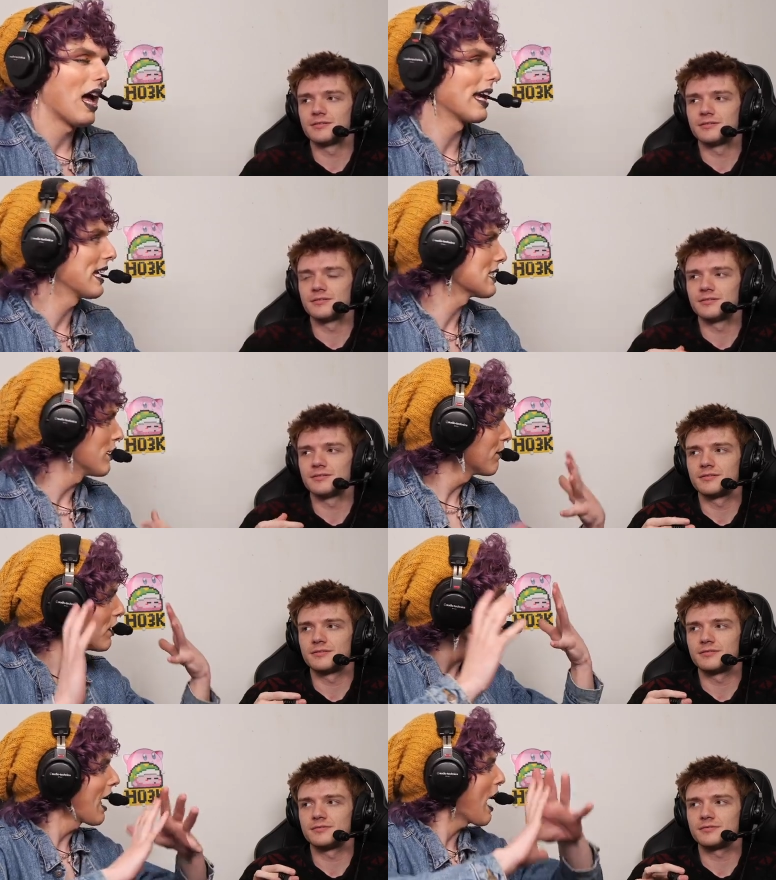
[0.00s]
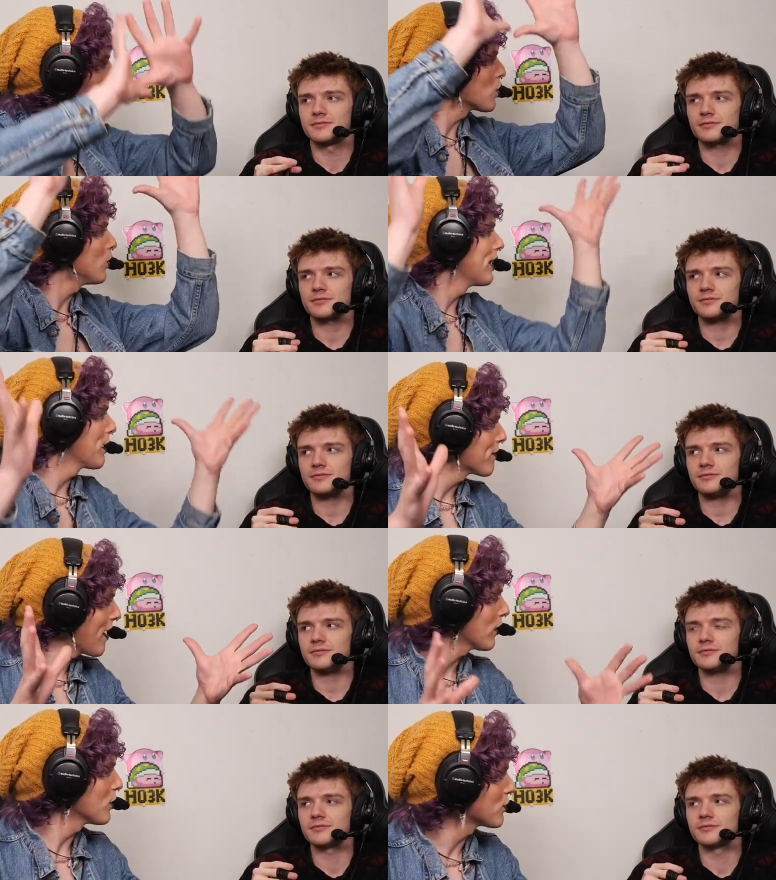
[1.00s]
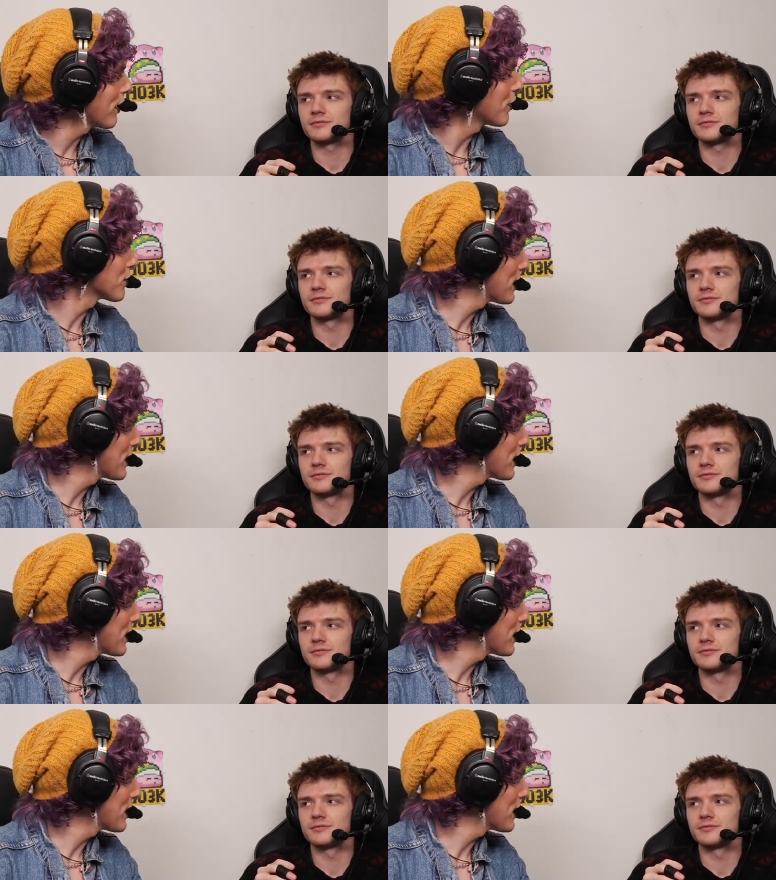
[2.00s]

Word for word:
Speaker 1: I guess the, the, the household name Falcos, right? Your